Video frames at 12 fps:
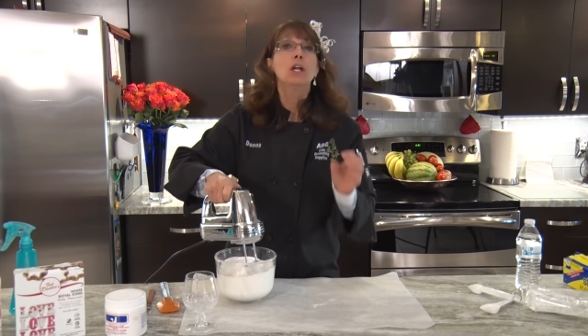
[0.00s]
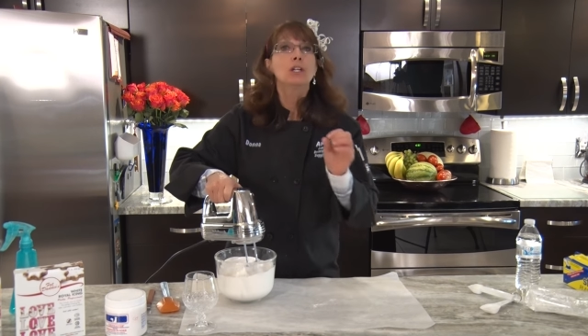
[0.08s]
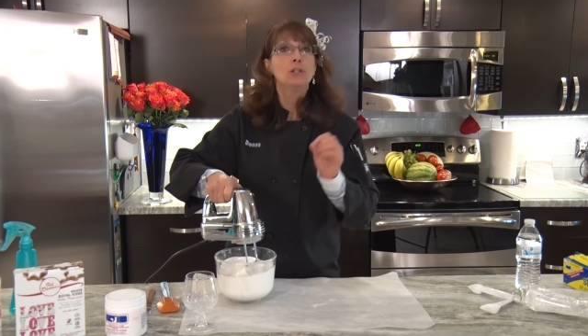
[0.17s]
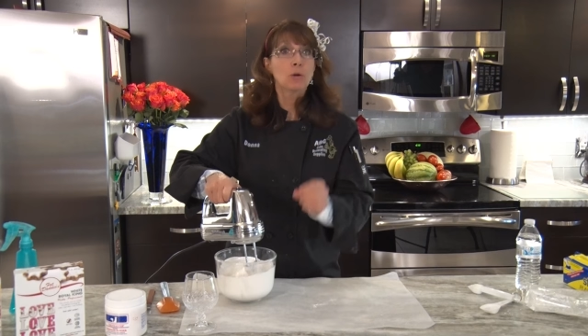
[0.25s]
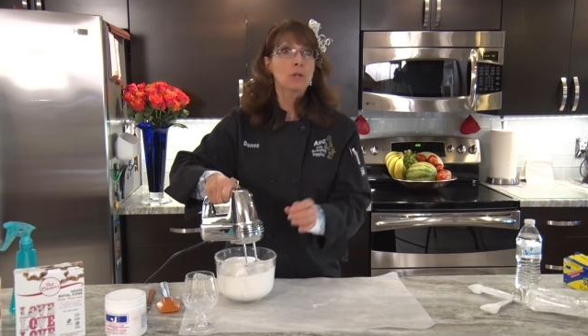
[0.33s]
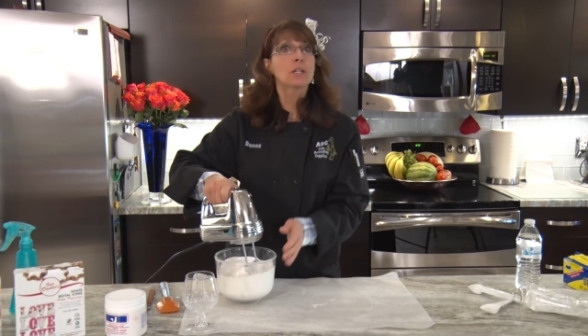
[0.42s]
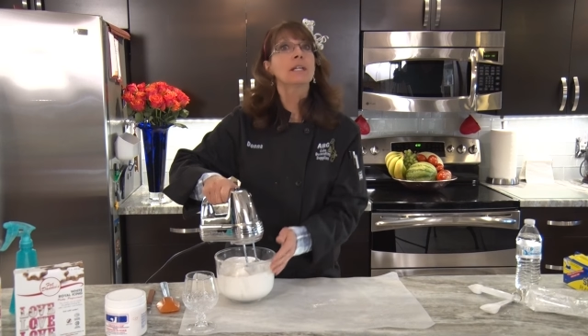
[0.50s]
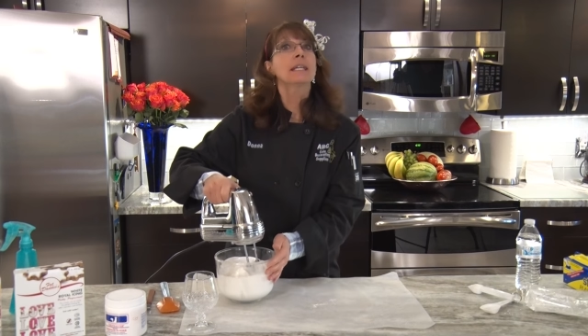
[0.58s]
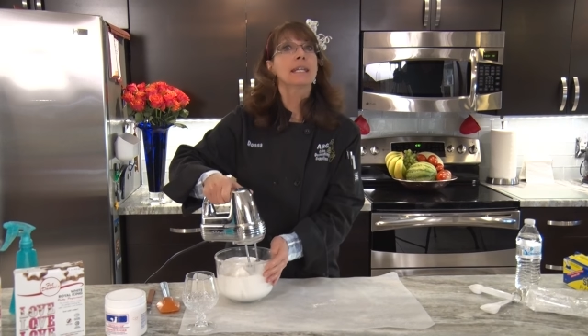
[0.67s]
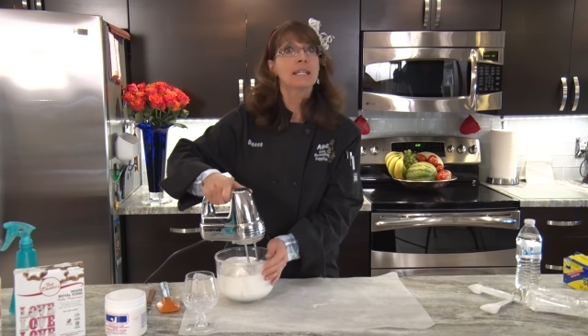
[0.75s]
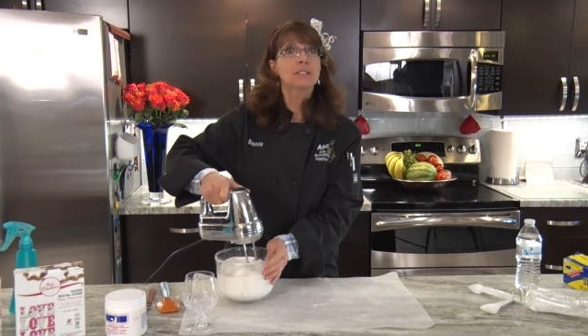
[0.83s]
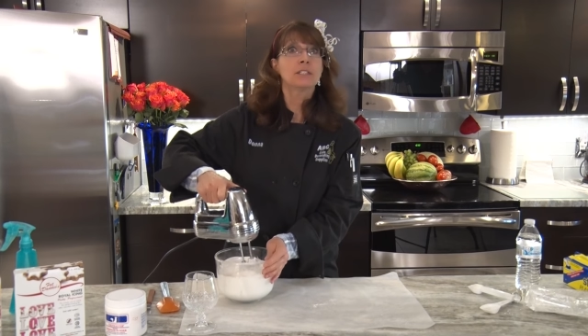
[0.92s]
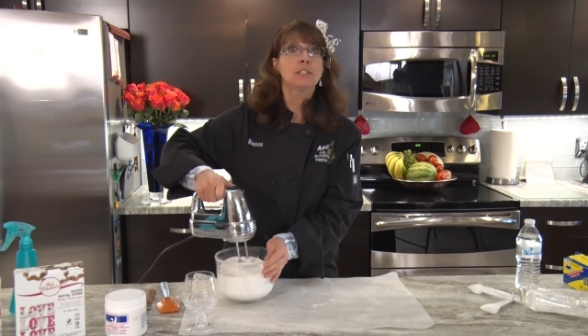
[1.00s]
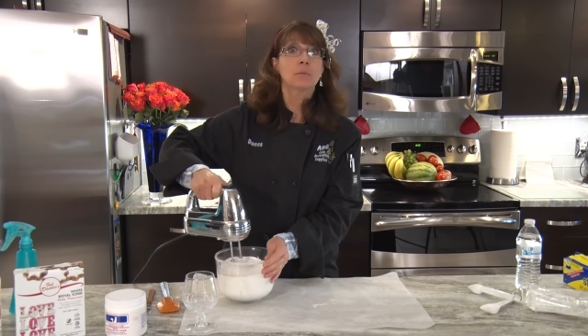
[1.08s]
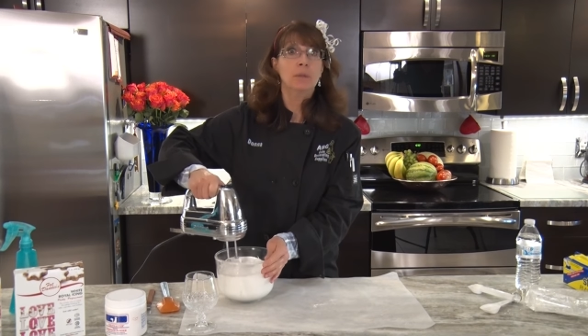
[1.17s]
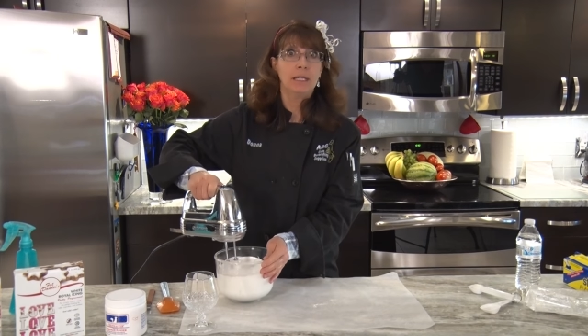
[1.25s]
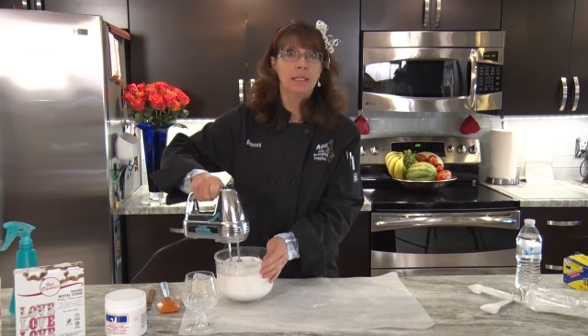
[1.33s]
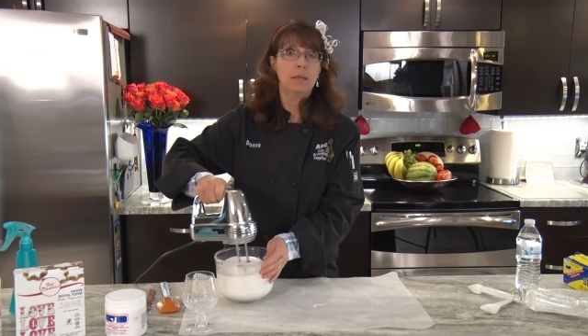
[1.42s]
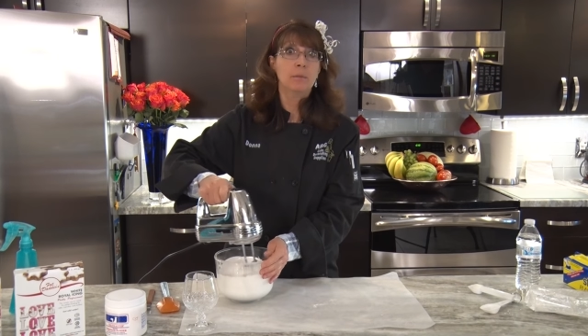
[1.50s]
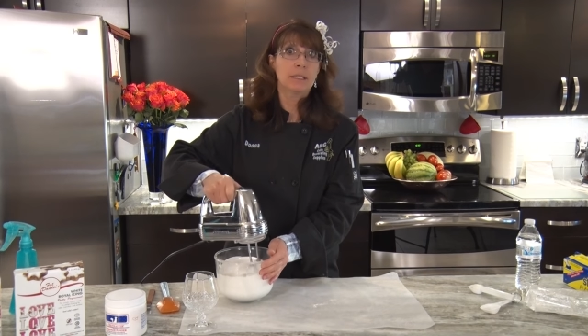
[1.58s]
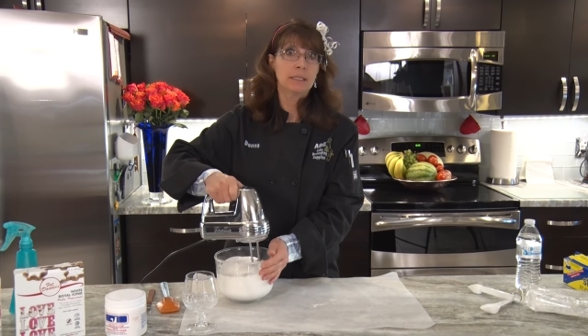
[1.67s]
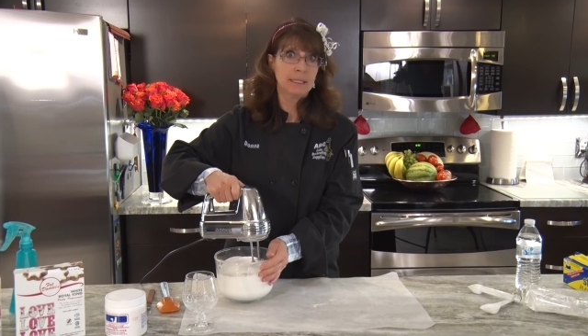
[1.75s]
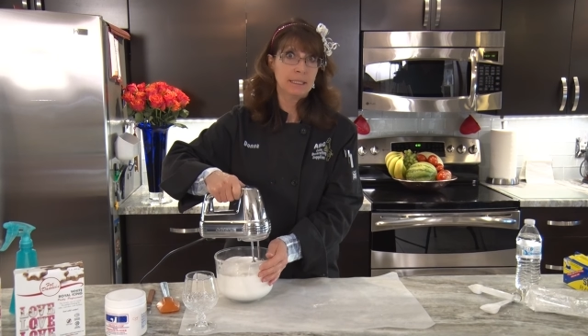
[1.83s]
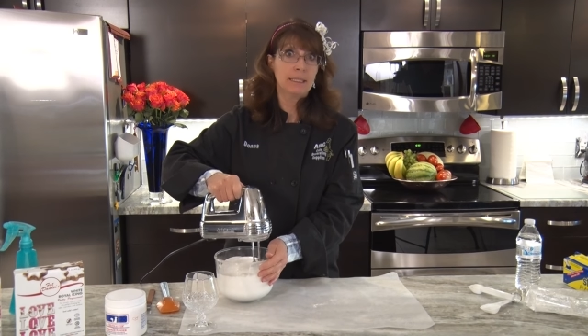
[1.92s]
you're going to get to the medium
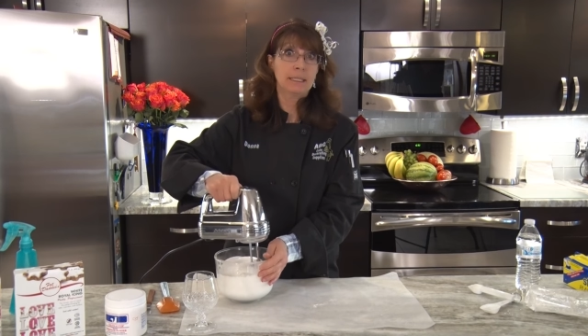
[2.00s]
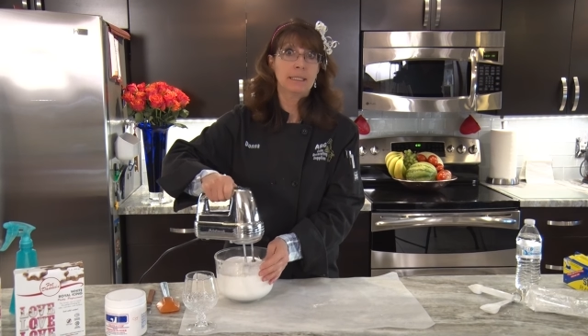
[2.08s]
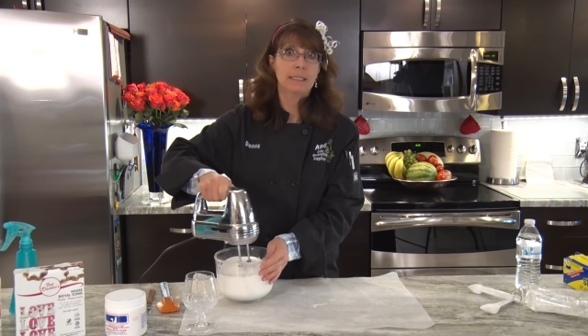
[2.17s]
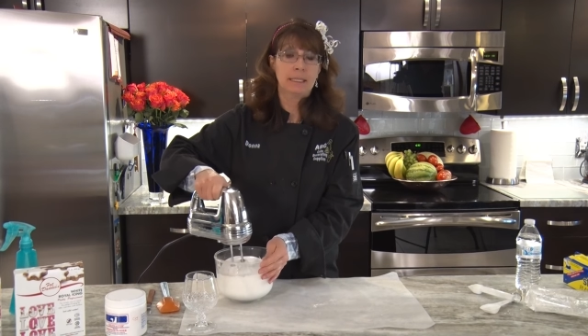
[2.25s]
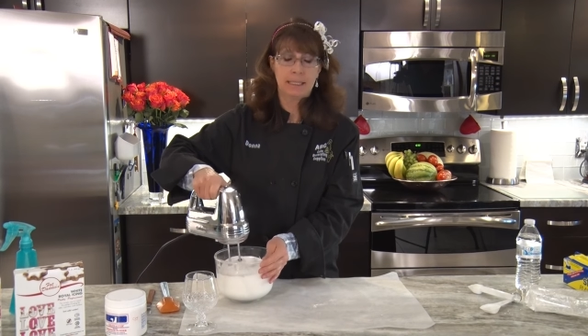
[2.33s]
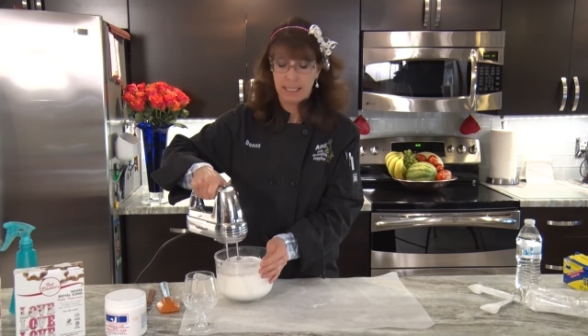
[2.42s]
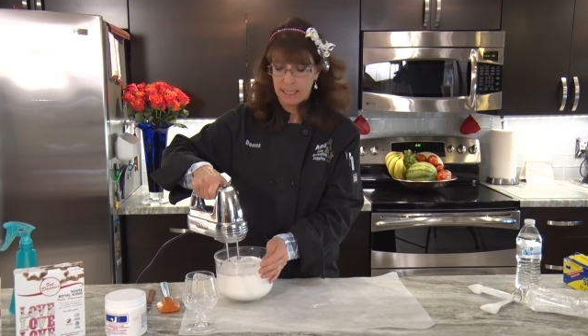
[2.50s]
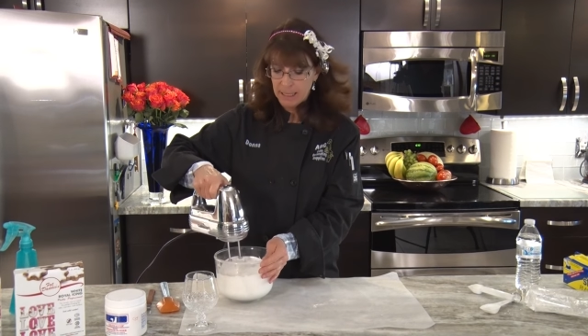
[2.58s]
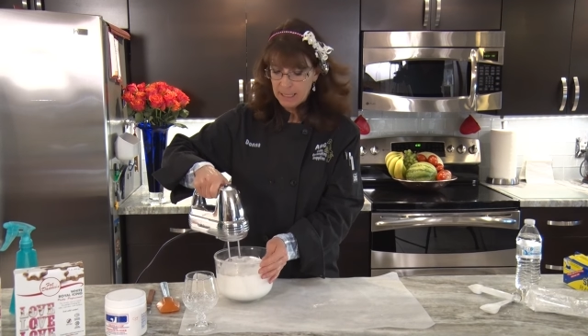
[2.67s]
consistency.